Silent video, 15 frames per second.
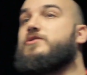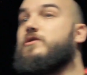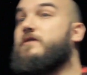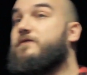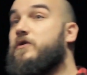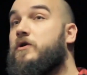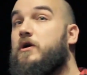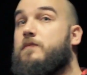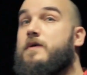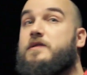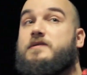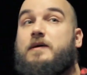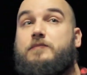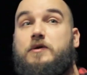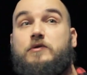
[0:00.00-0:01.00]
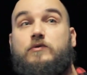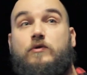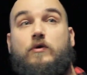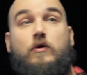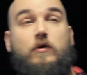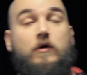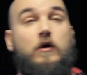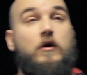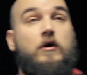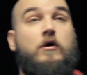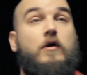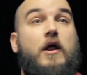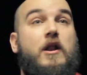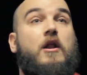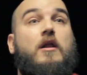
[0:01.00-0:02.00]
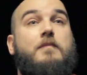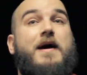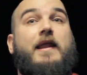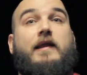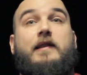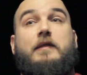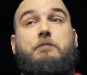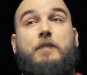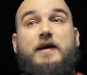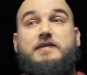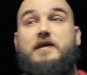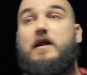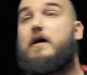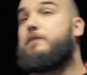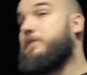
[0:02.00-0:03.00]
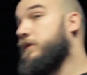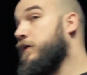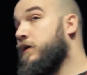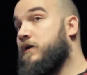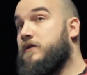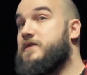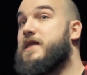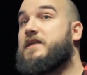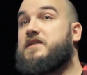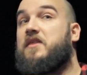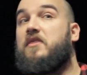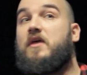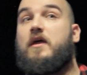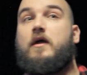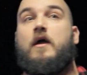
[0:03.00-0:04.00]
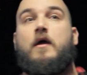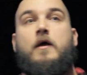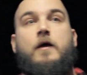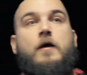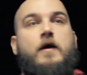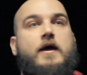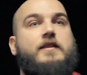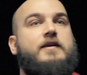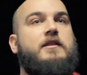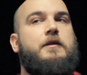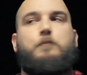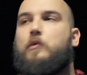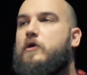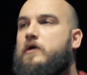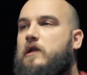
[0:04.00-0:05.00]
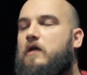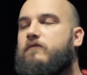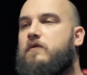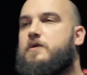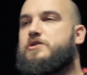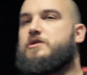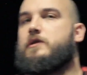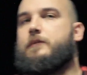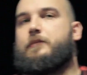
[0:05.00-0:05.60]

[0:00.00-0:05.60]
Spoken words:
So if you commit something to your code, it automatically picks it up, does the thing. It can deploy CloudFormation